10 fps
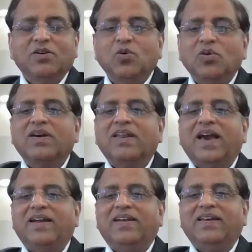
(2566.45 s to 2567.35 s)
good
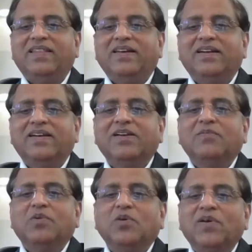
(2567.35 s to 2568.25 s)
clarity that
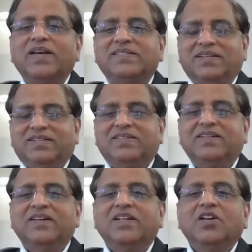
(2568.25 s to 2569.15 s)
crypto assets